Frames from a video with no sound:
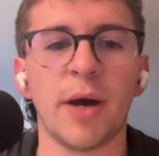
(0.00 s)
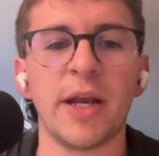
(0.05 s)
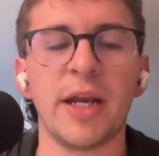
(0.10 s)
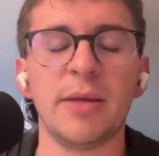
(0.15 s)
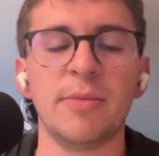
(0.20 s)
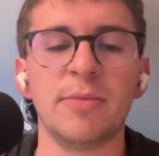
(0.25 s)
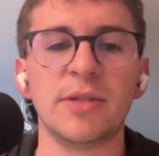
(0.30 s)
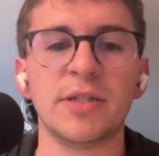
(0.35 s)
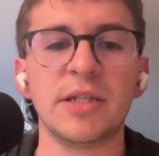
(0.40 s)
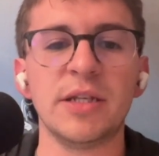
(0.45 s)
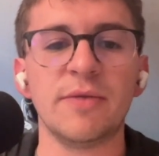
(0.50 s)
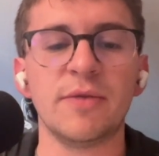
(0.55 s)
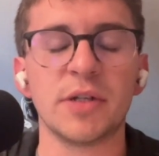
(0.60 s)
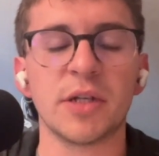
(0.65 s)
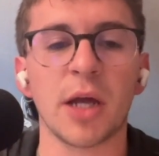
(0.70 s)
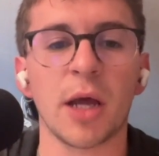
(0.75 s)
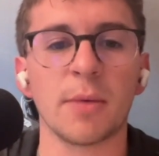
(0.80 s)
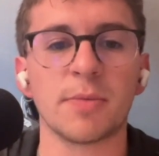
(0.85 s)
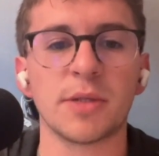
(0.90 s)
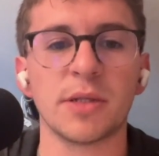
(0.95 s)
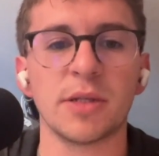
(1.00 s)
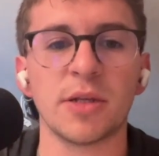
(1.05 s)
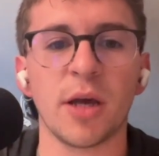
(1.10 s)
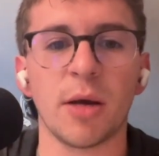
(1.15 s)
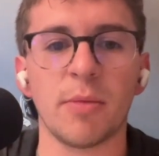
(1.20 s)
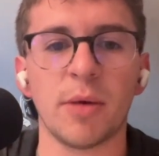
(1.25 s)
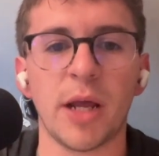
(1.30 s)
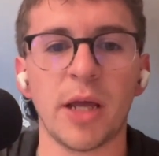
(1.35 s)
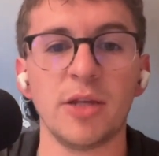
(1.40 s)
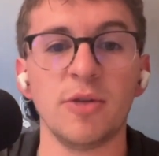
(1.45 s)
My name is Stephen Thompson,
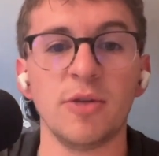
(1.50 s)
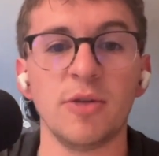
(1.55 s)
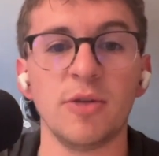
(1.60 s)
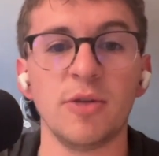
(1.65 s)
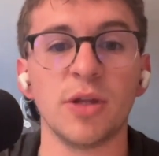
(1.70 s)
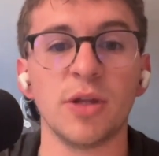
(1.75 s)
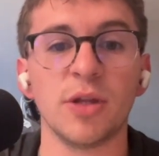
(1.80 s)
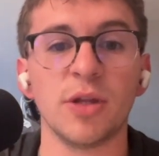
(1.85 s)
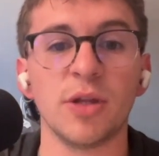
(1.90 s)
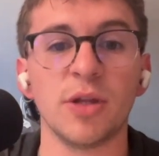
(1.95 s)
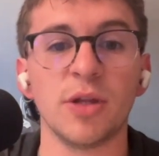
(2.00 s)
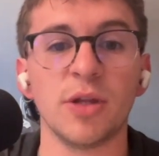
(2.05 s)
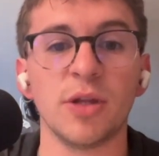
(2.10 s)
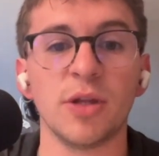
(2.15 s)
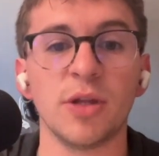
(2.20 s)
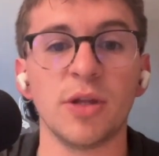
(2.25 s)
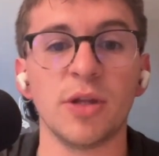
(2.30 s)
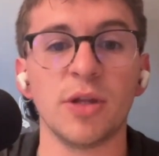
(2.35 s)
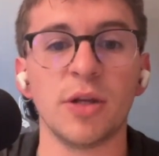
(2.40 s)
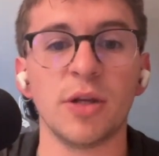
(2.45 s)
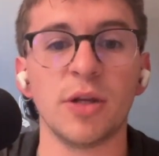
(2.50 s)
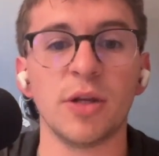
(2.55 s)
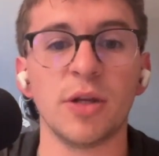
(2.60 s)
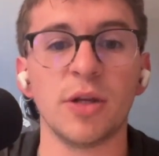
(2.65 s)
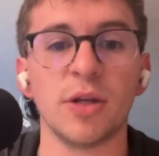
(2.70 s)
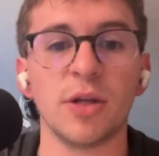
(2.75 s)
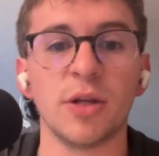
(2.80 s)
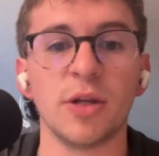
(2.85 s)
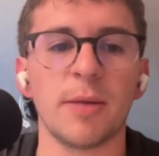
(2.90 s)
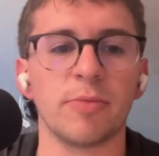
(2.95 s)
coming at you with another Inside
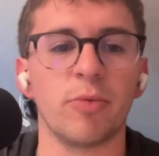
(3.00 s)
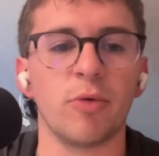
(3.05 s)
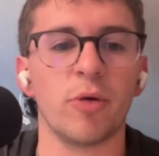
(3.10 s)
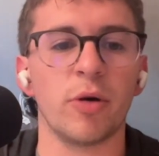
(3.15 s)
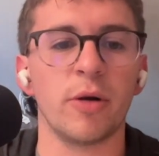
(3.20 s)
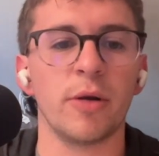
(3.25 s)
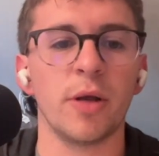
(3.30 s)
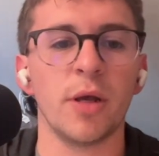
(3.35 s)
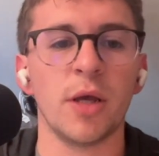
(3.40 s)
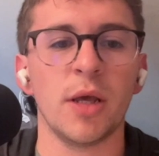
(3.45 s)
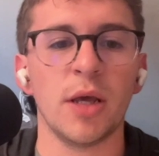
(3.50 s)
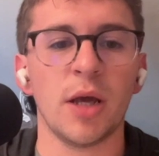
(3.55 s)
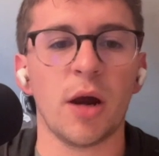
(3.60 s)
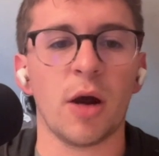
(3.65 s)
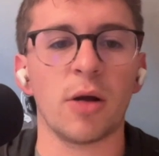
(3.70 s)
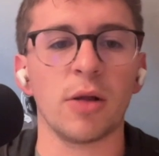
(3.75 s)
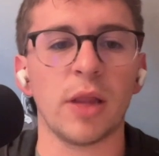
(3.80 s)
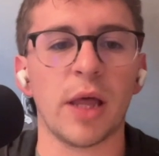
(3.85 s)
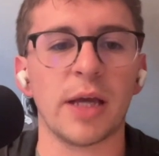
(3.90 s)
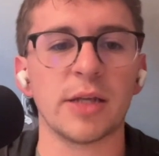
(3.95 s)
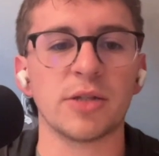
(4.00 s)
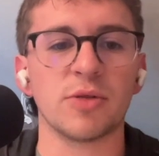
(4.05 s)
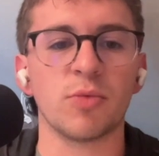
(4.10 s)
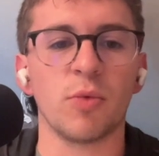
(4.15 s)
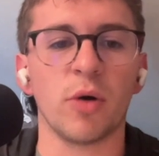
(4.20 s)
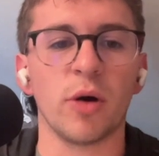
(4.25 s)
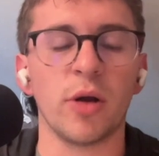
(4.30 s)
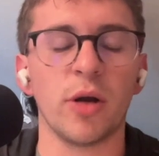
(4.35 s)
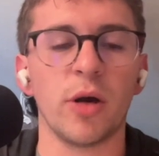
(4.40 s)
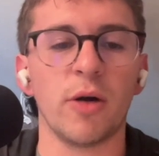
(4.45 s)
Pitt practice report, our
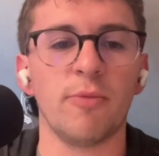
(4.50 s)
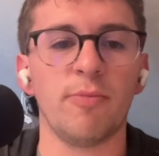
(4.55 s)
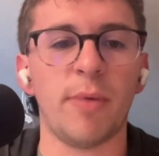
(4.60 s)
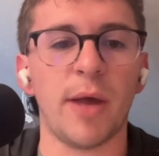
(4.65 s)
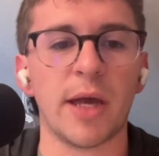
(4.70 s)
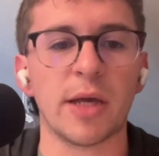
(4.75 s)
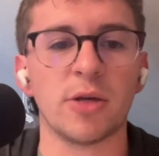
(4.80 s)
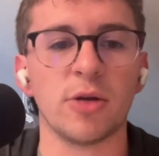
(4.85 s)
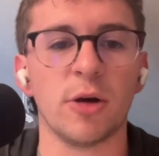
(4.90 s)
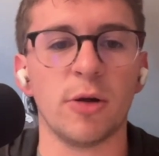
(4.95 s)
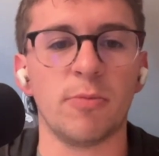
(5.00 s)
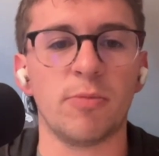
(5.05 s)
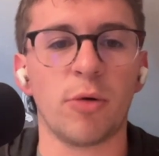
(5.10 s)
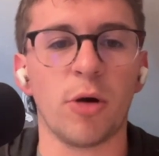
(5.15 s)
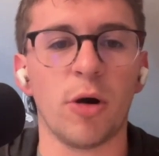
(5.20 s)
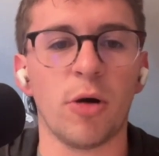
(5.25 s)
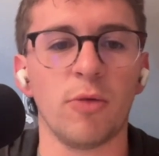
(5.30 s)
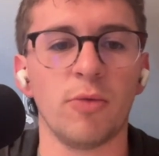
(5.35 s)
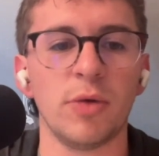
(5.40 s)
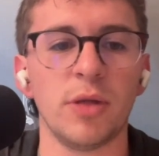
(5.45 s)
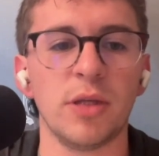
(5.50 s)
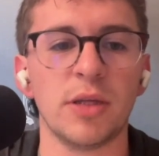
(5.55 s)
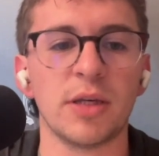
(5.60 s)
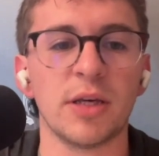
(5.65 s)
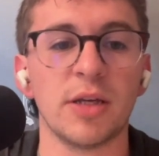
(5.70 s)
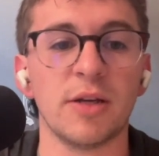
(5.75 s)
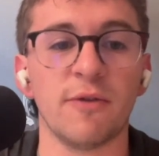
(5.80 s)
last one of Backyard Brawl Week.